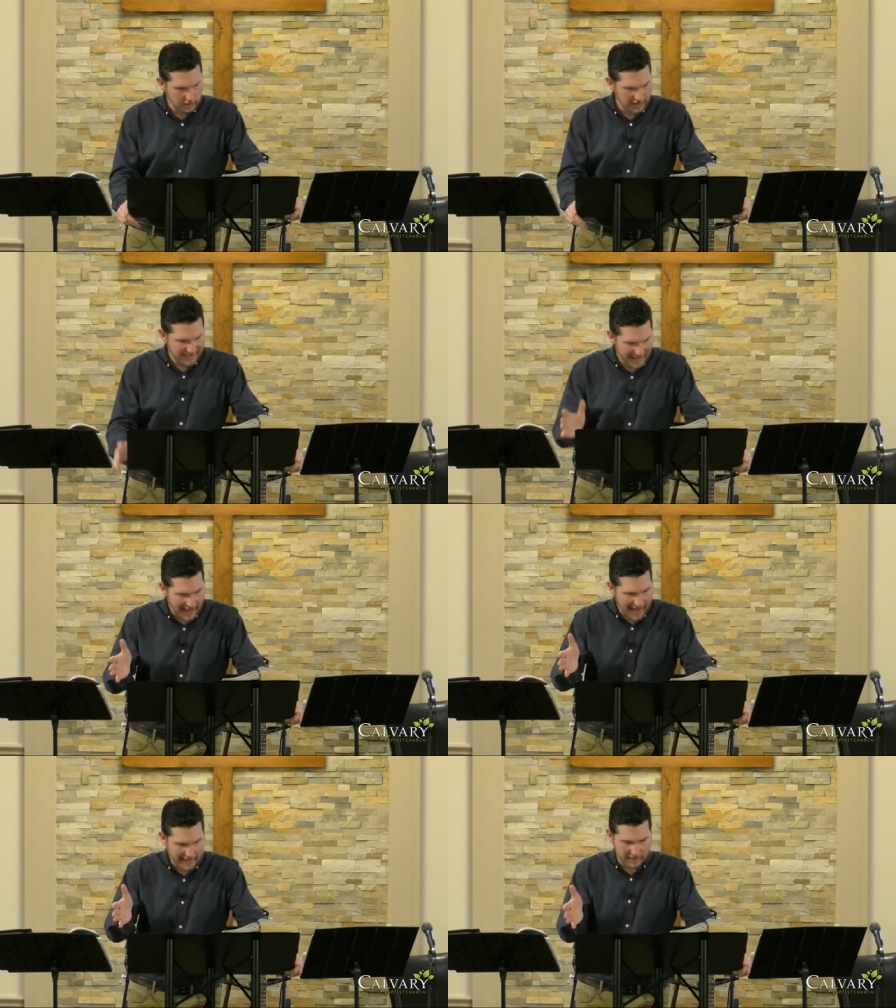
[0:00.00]

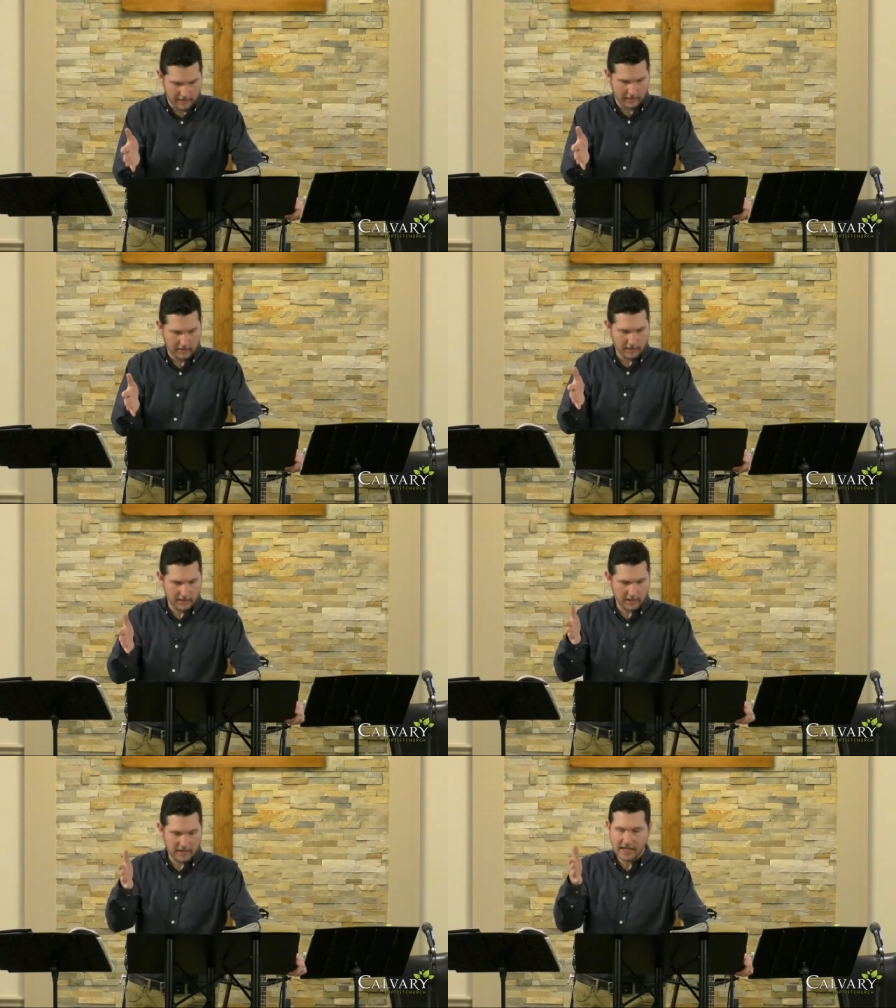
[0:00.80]
Decide
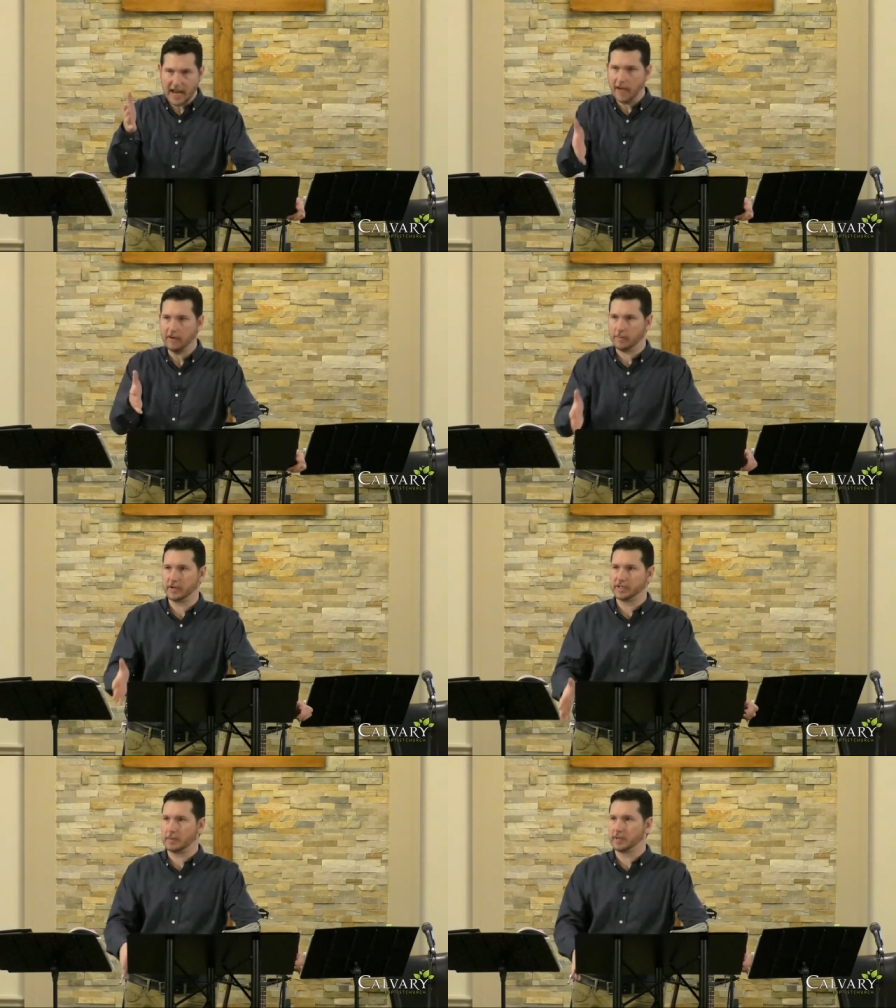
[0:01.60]
to never
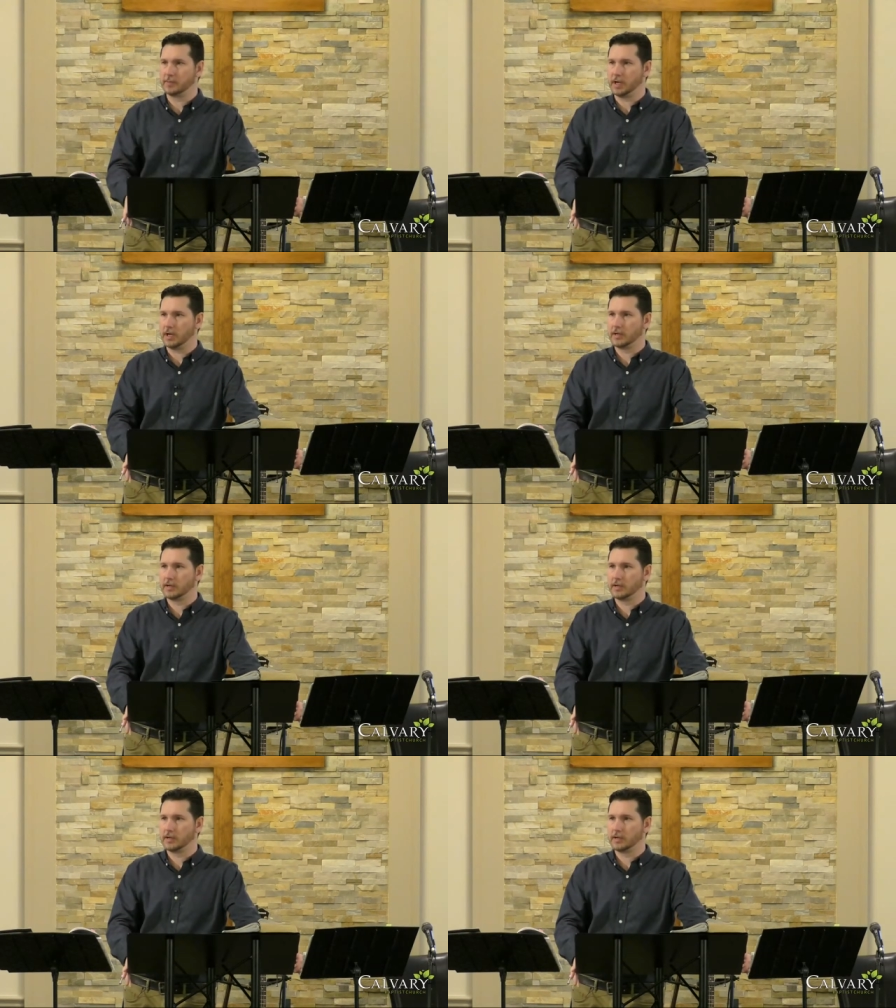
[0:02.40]
put a stumbling block